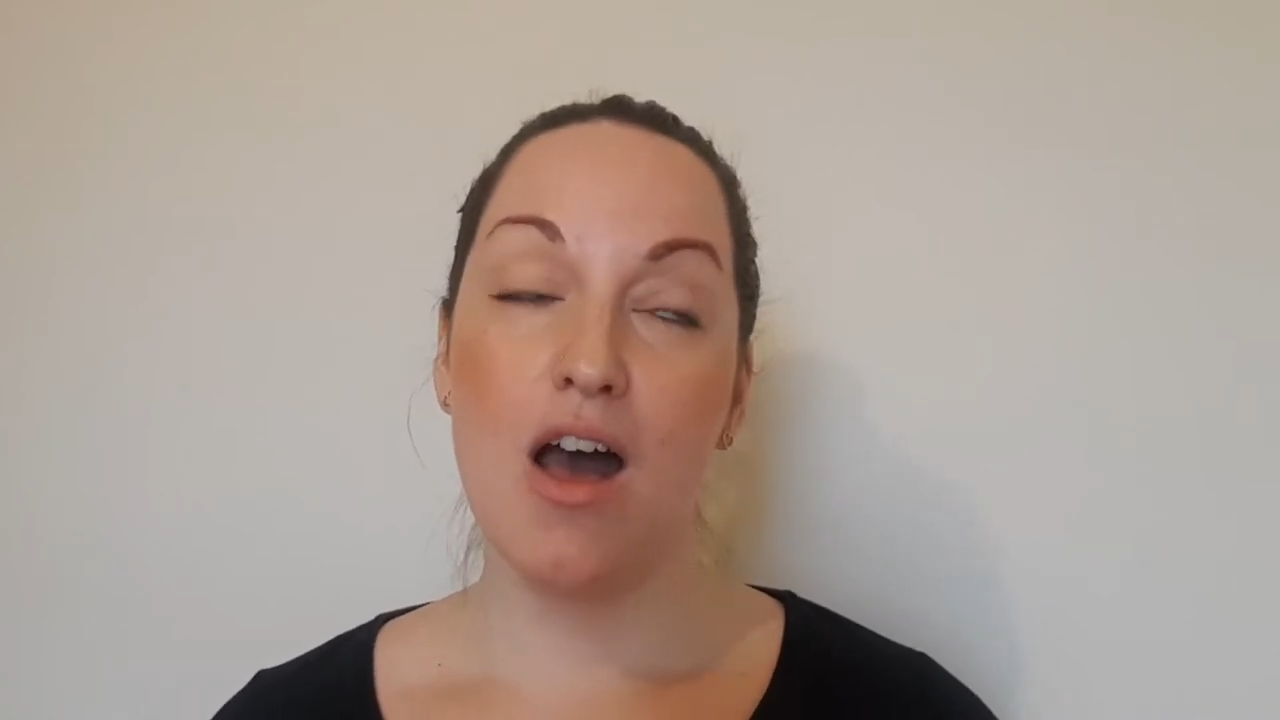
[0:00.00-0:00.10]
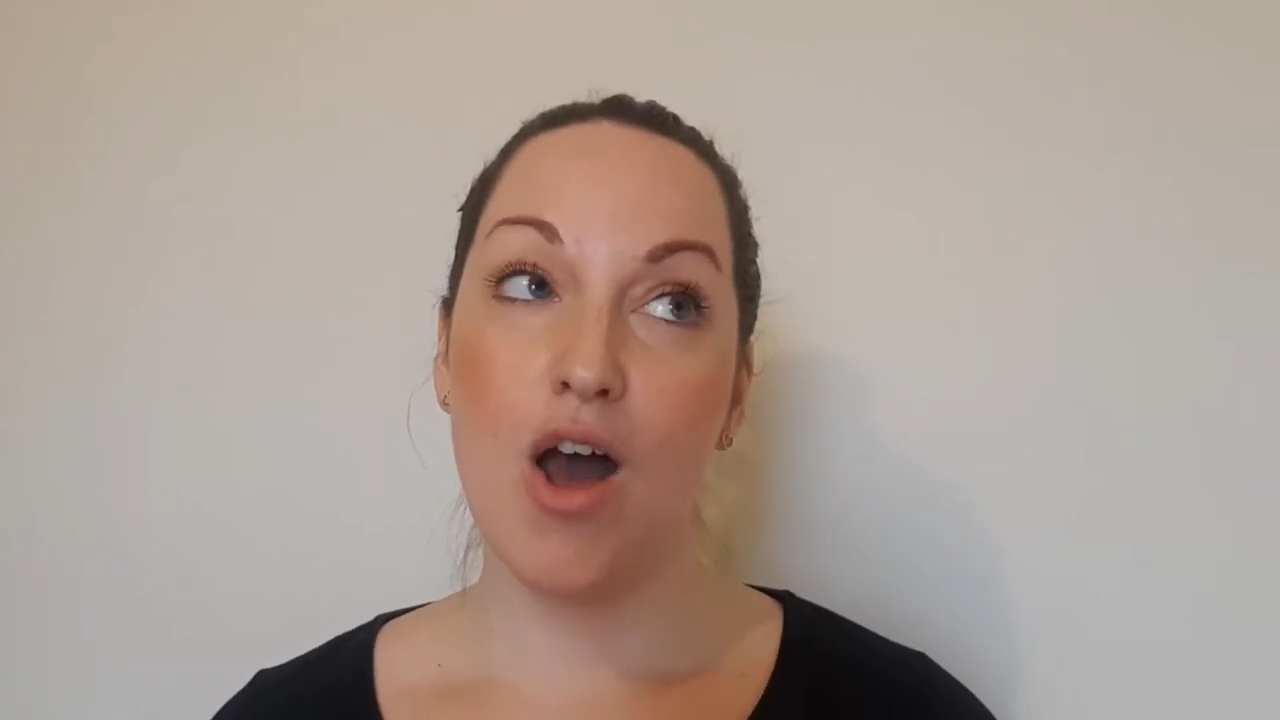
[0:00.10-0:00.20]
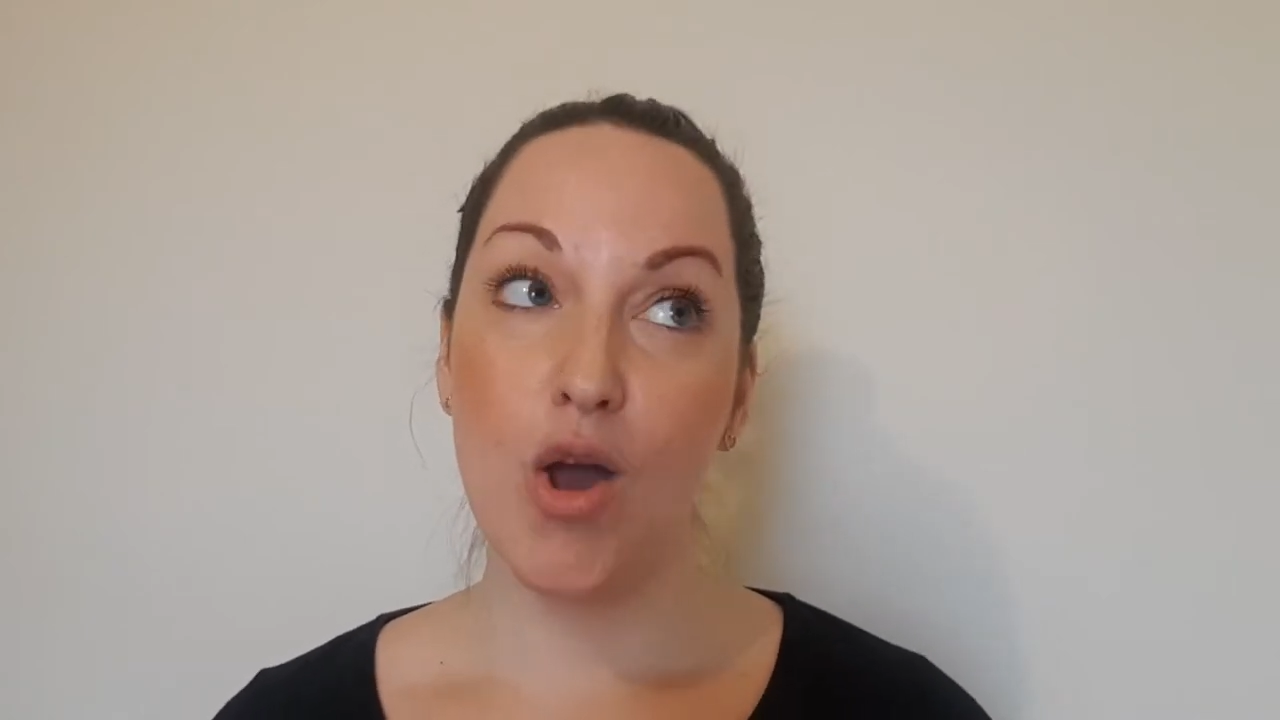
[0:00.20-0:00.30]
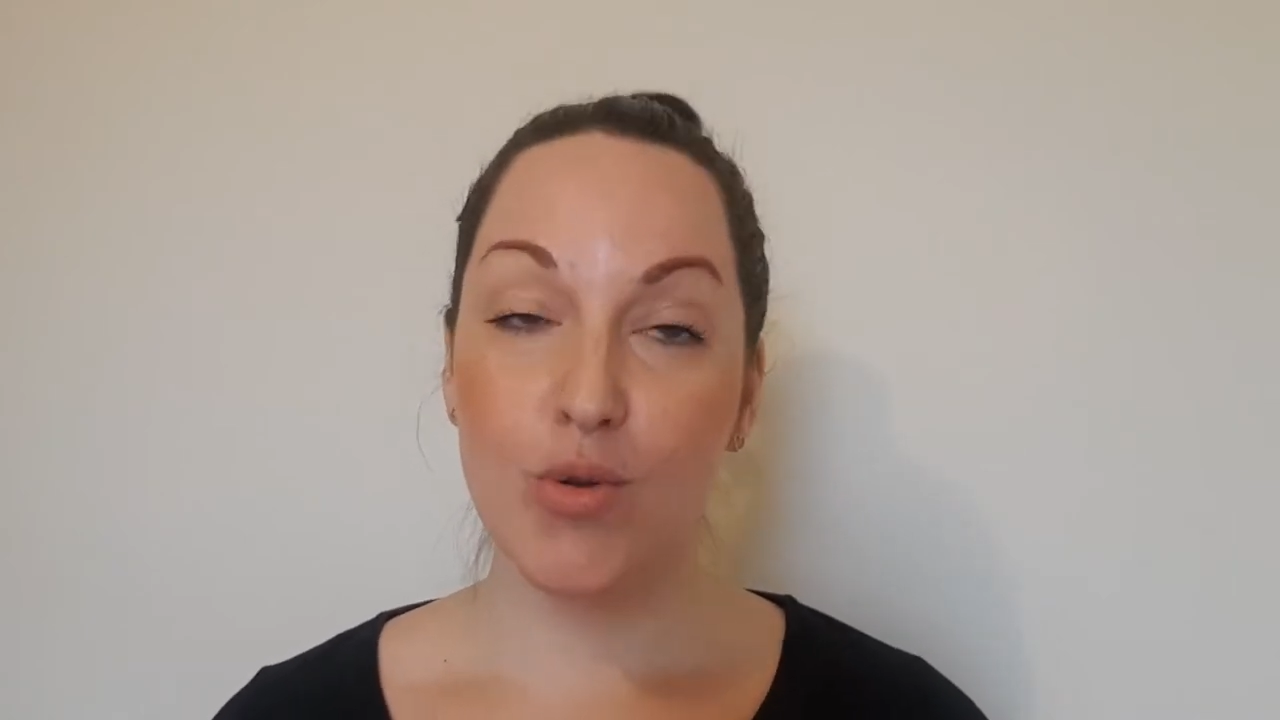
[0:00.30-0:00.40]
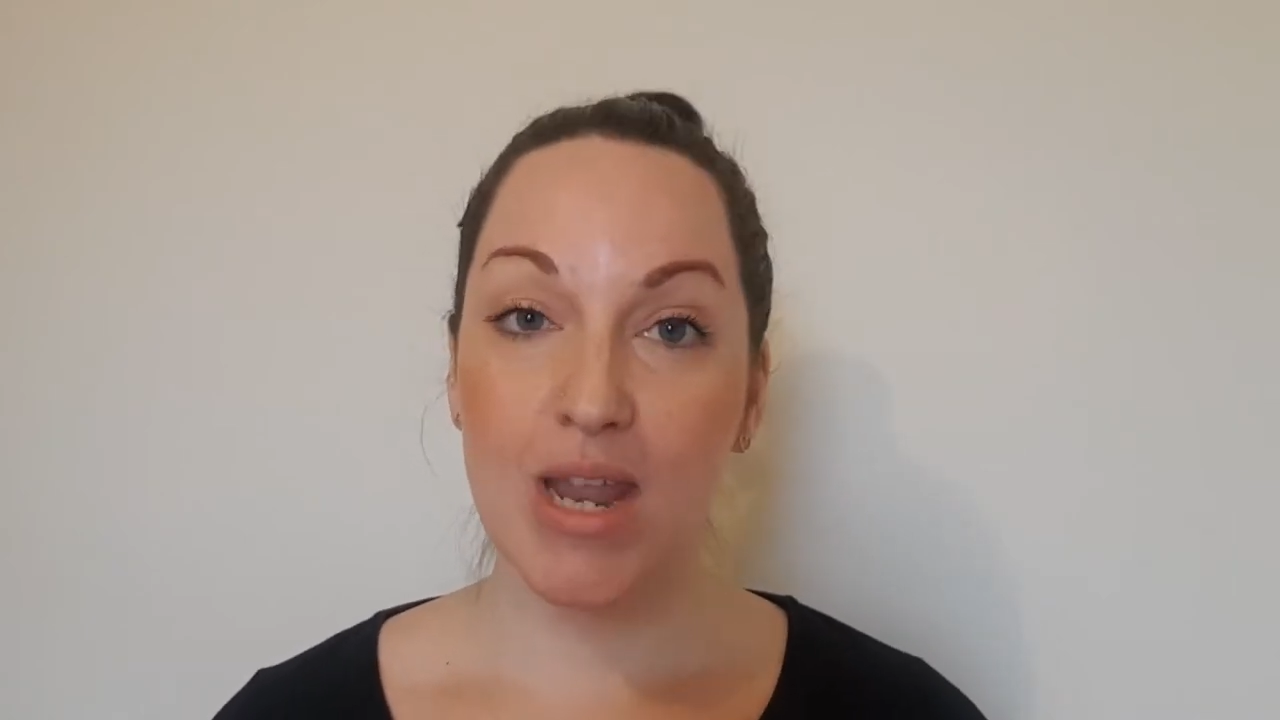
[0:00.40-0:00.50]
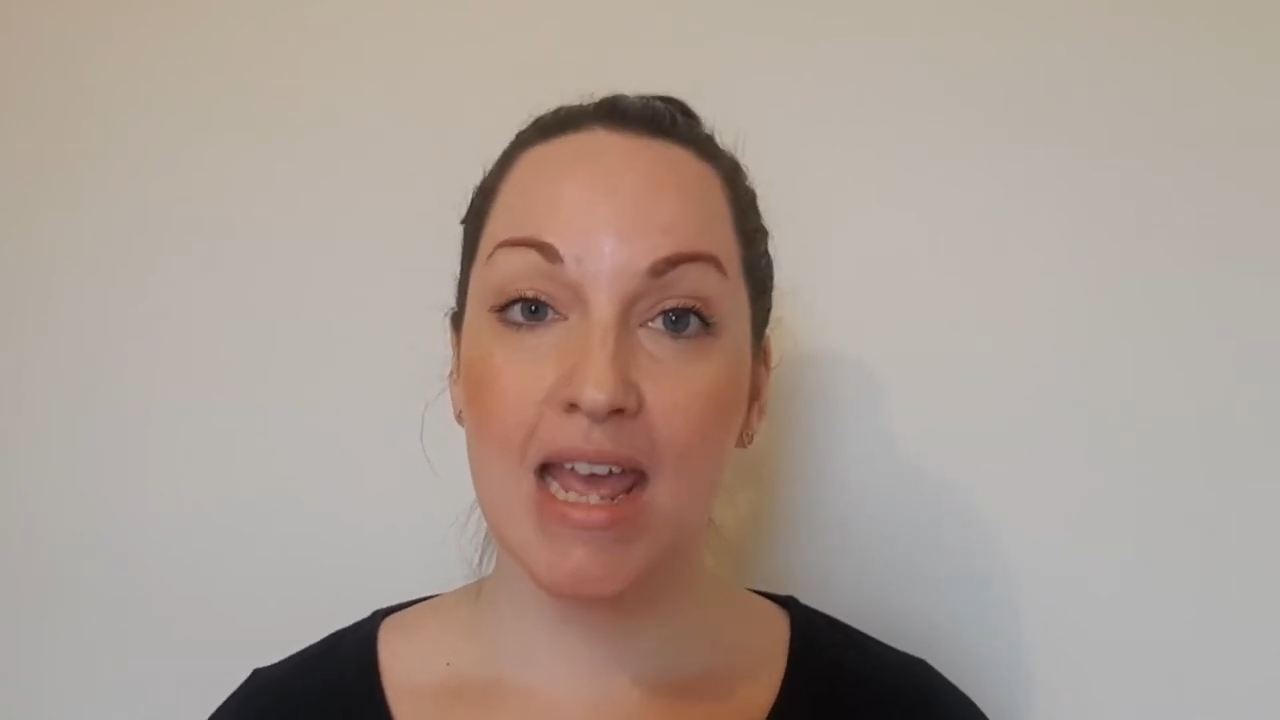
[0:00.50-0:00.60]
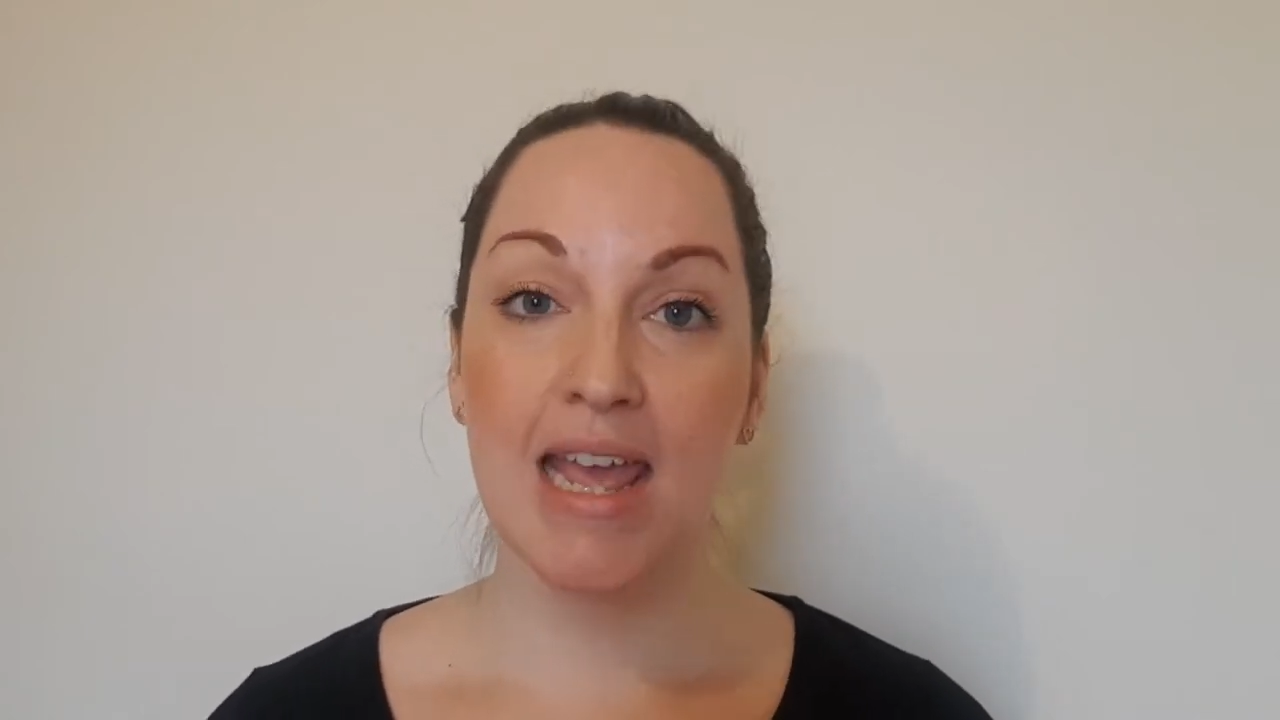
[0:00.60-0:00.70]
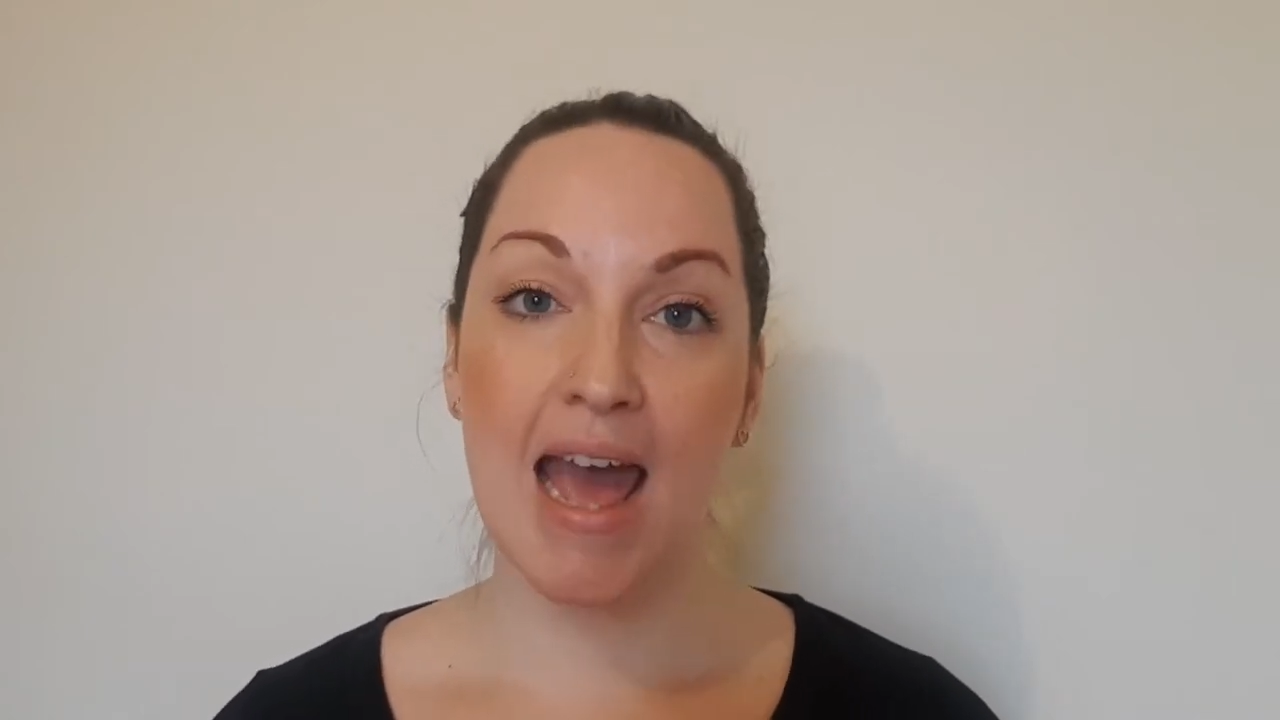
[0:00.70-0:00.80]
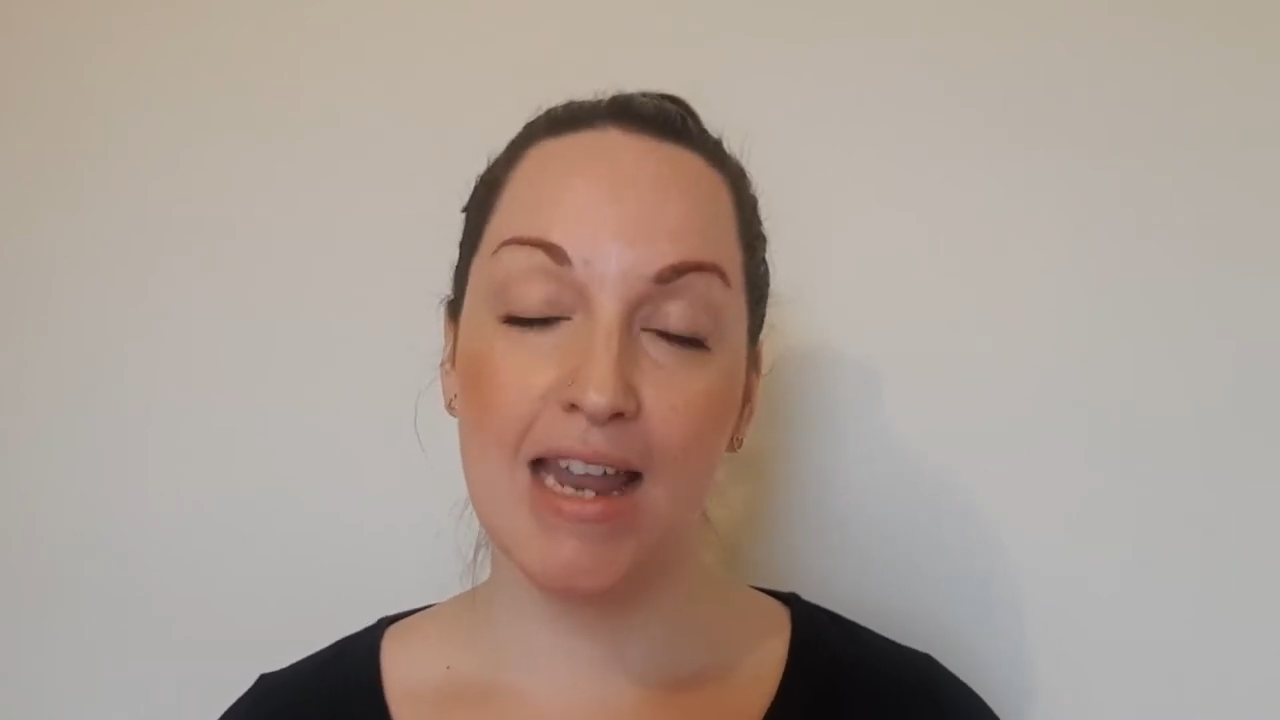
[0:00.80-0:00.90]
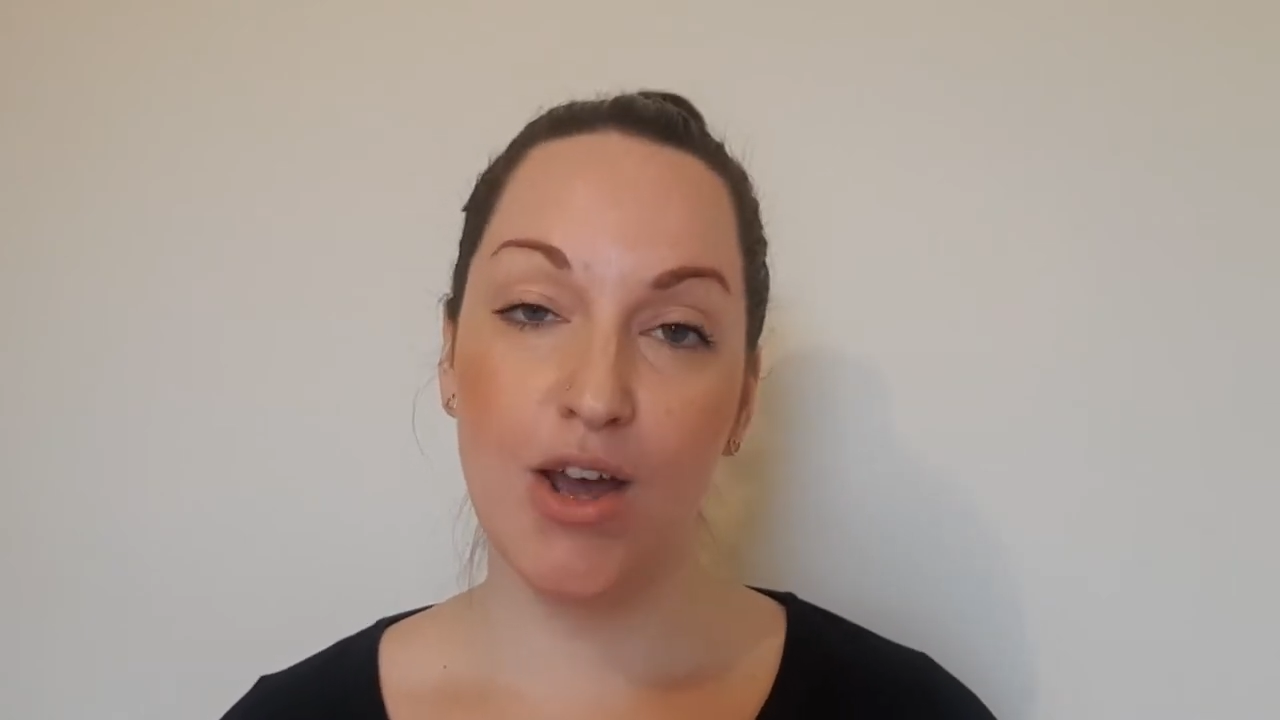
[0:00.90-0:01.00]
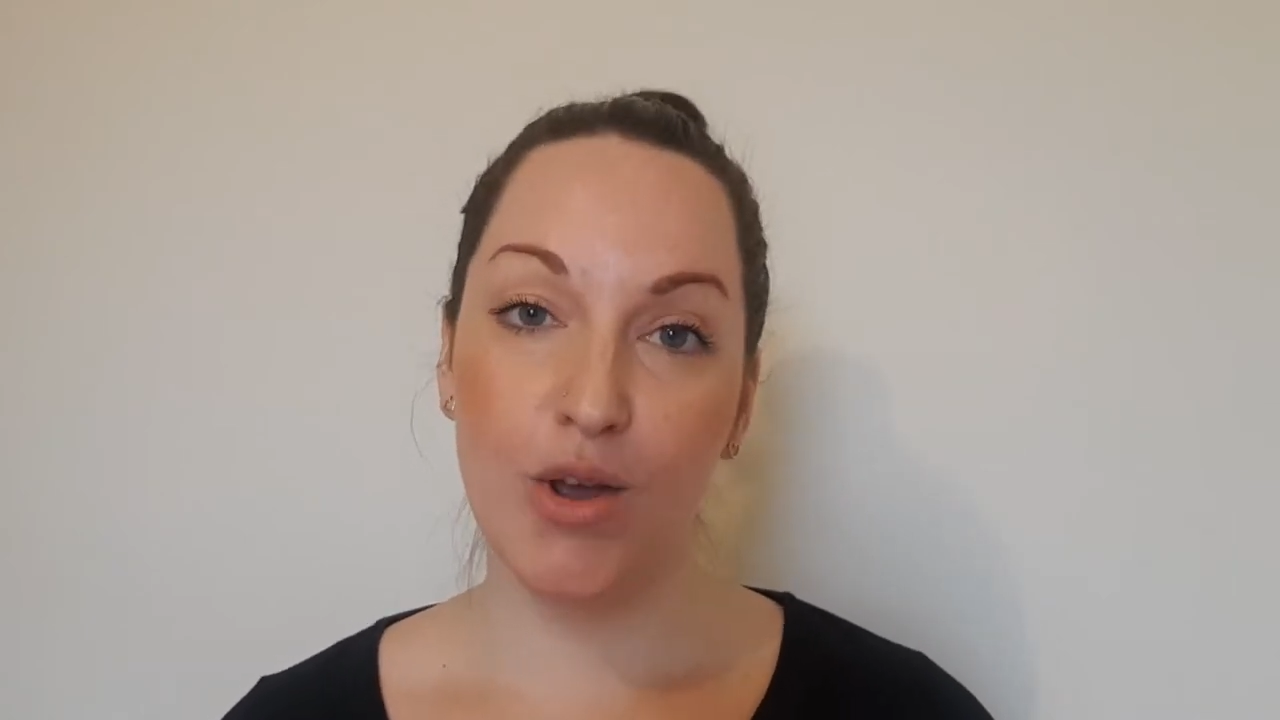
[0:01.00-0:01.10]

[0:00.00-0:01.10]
honing and